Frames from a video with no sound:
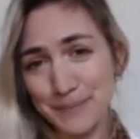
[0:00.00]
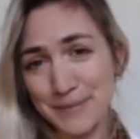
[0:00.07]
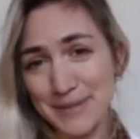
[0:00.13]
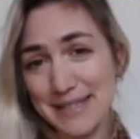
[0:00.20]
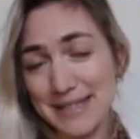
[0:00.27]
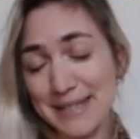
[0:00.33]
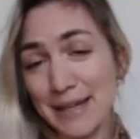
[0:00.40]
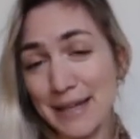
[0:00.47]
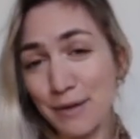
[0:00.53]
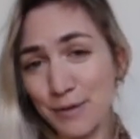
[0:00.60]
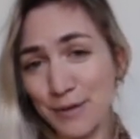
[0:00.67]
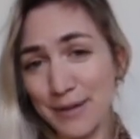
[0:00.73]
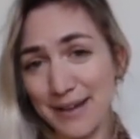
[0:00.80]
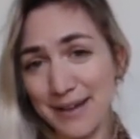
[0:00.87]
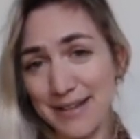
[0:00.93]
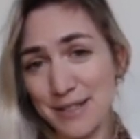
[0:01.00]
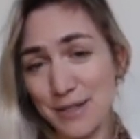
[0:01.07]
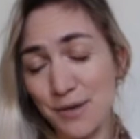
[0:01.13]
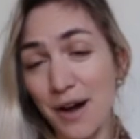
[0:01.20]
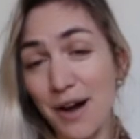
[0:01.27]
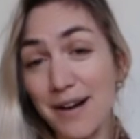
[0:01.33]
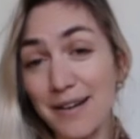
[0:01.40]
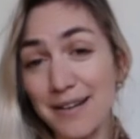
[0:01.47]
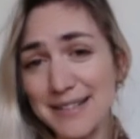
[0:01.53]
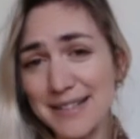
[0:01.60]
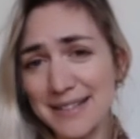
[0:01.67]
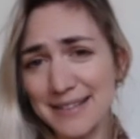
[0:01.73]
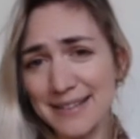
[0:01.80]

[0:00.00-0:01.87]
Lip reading: to synchronize your heart